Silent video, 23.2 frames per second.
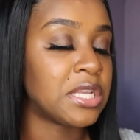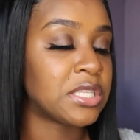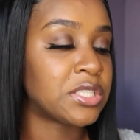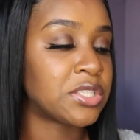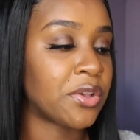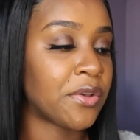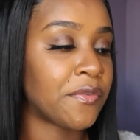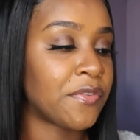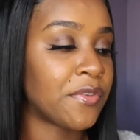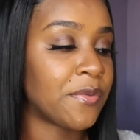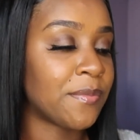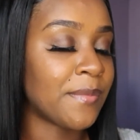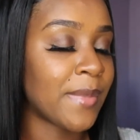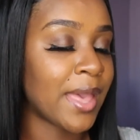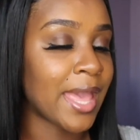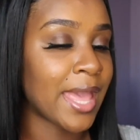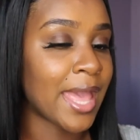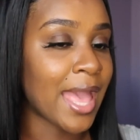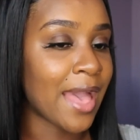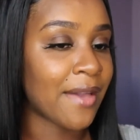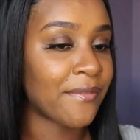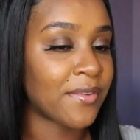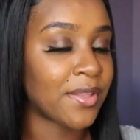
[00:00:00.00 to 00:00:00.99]
So if you
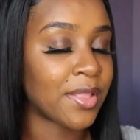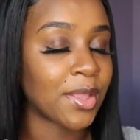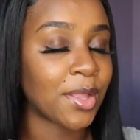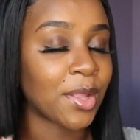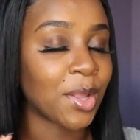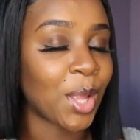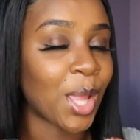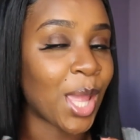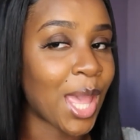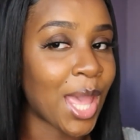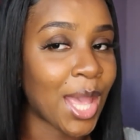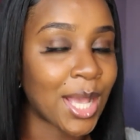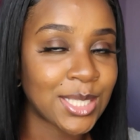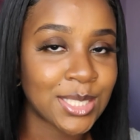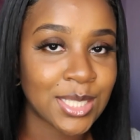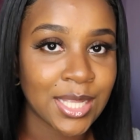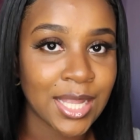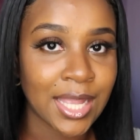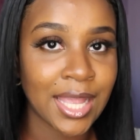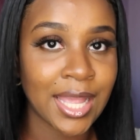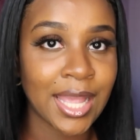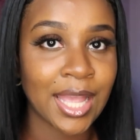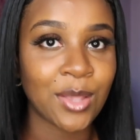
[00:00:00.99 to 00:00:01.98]
may have a little
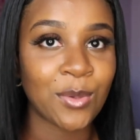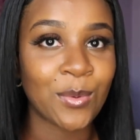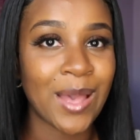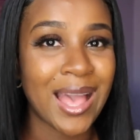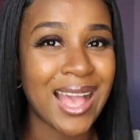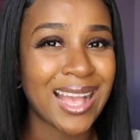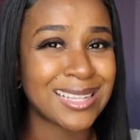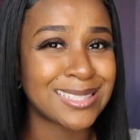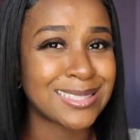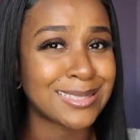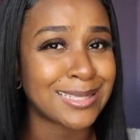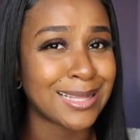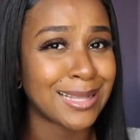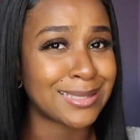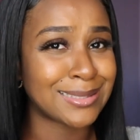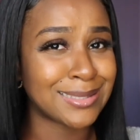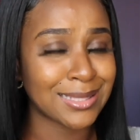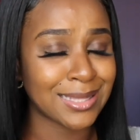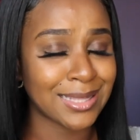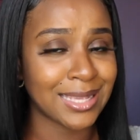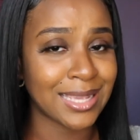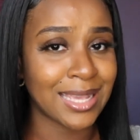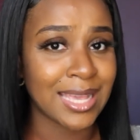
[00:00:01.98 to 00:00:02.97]
accident and you
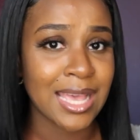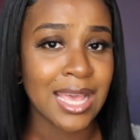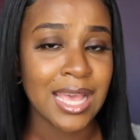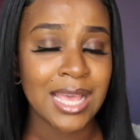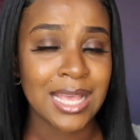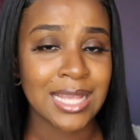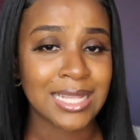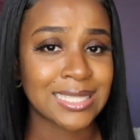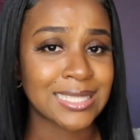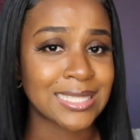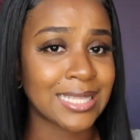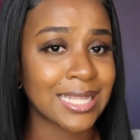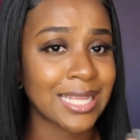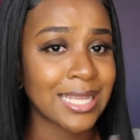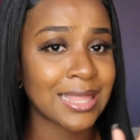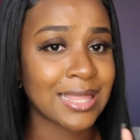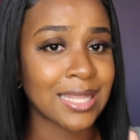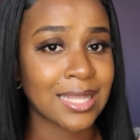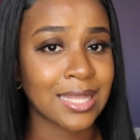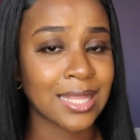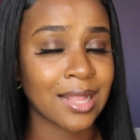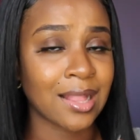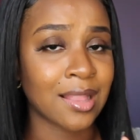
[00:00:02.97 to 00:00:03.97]
accidentally
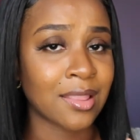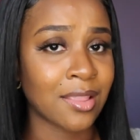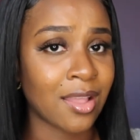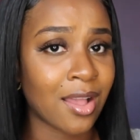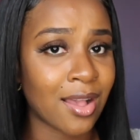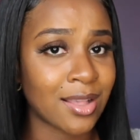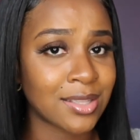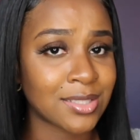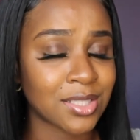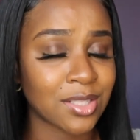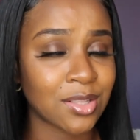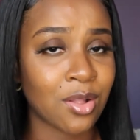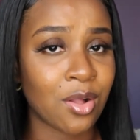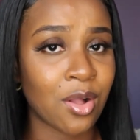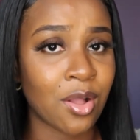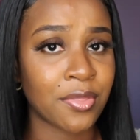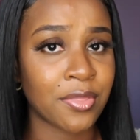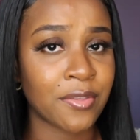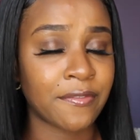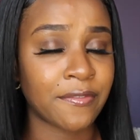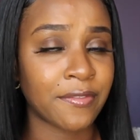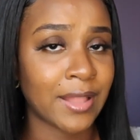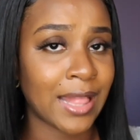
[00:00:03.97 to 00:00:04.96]
slid the little nozzle
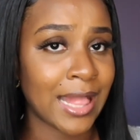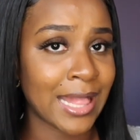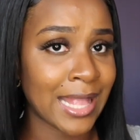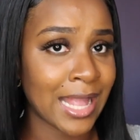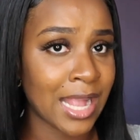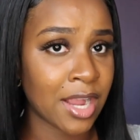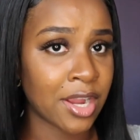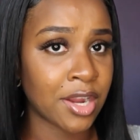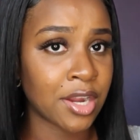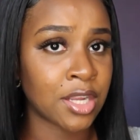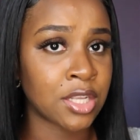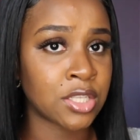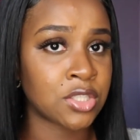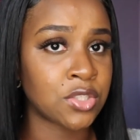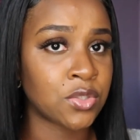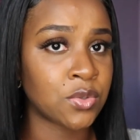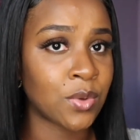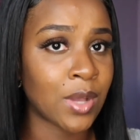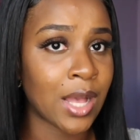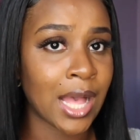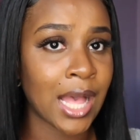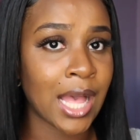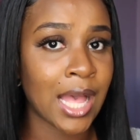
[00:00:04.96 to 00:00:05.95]
on the flat iron
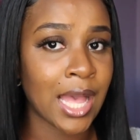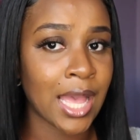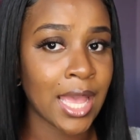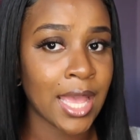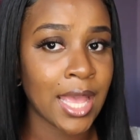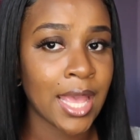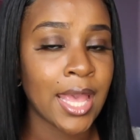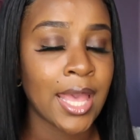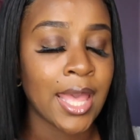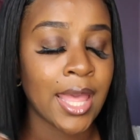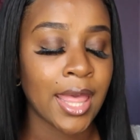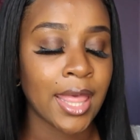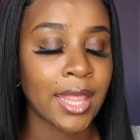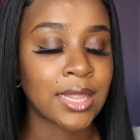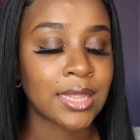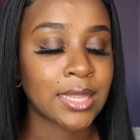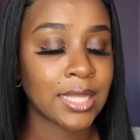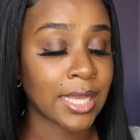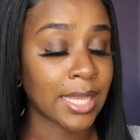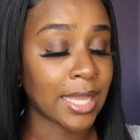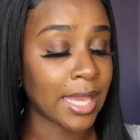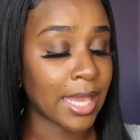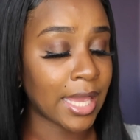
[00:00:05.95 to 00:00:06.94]
too high,
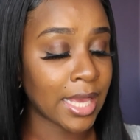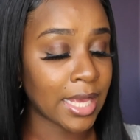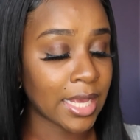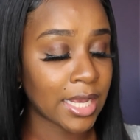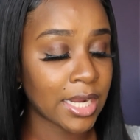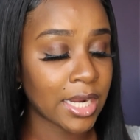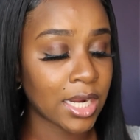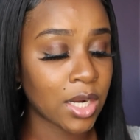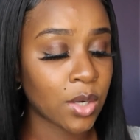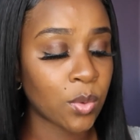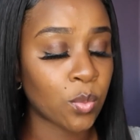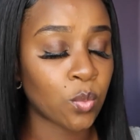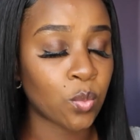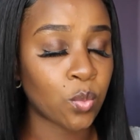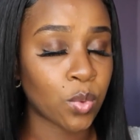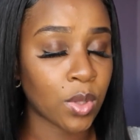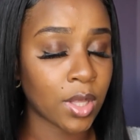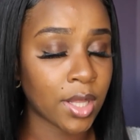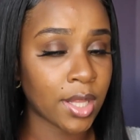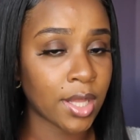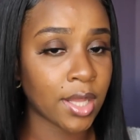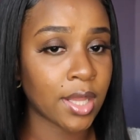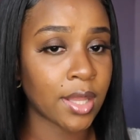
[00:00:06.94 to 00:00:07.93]
the hair
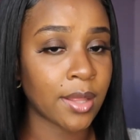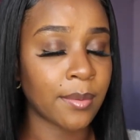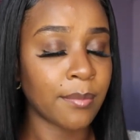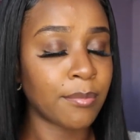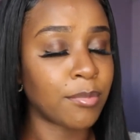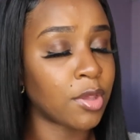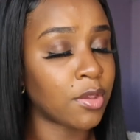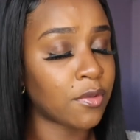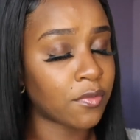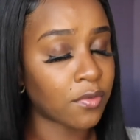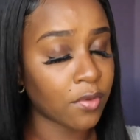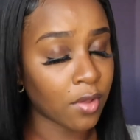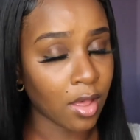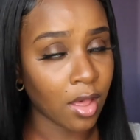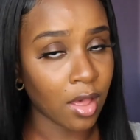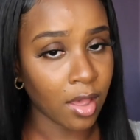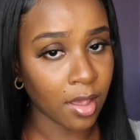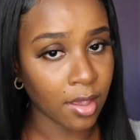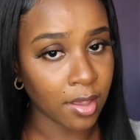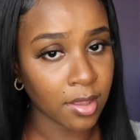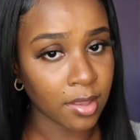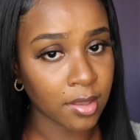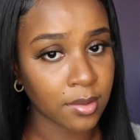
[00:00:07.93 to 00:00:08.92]
will be
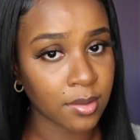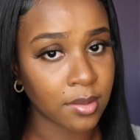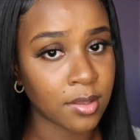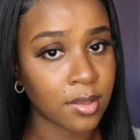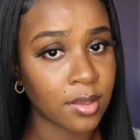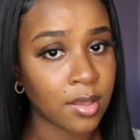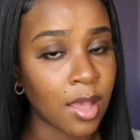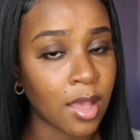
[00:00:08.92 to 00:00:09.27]
fine,